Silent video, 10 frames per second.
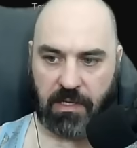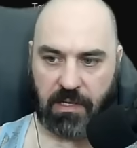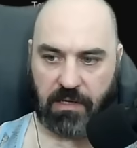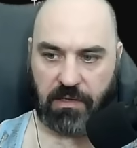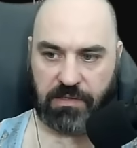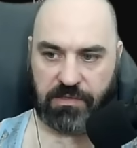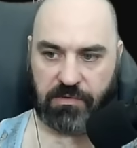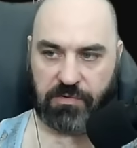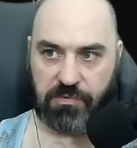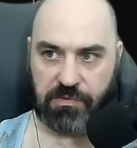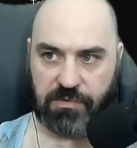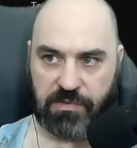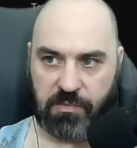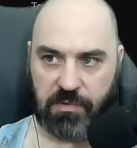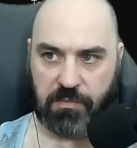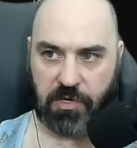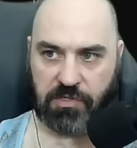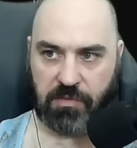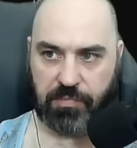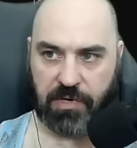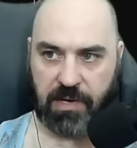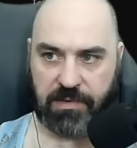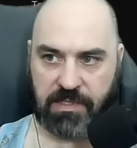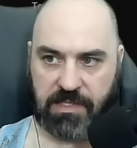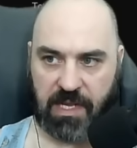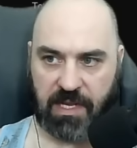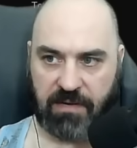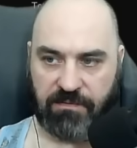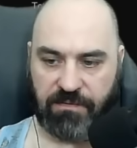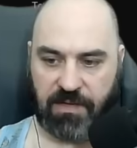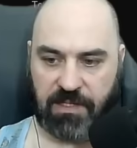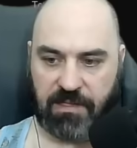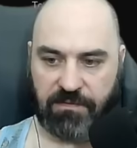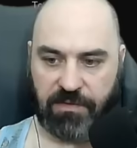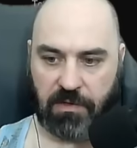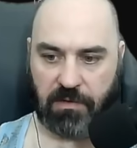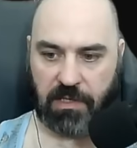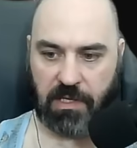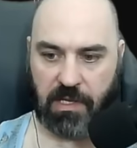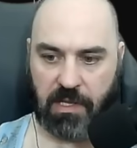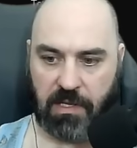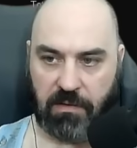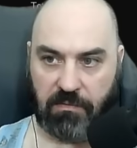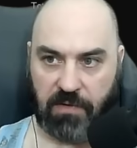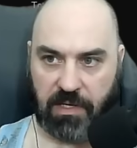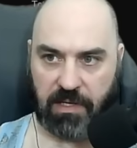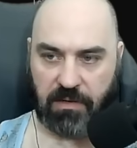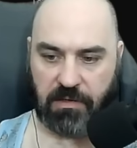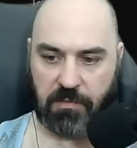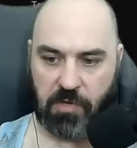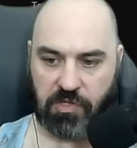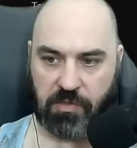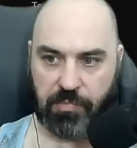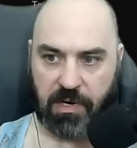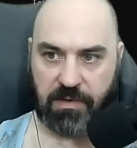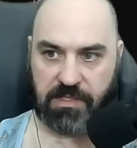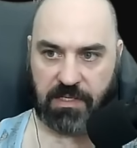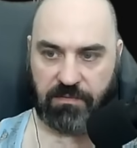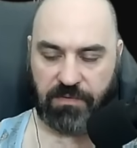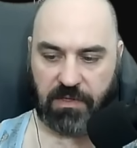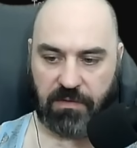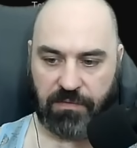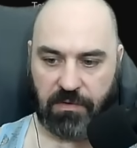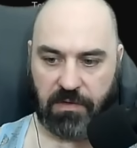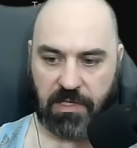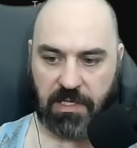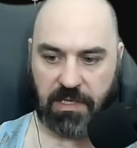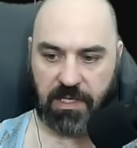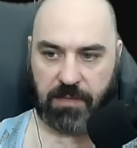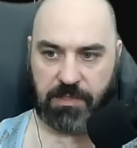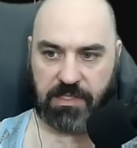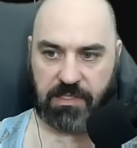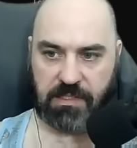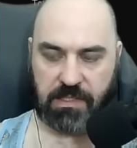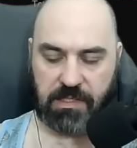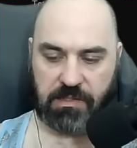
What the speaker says: cluster jewels with martial prowess and feed the fury. Right down here, martial prowess and feed the fury. Calamitous is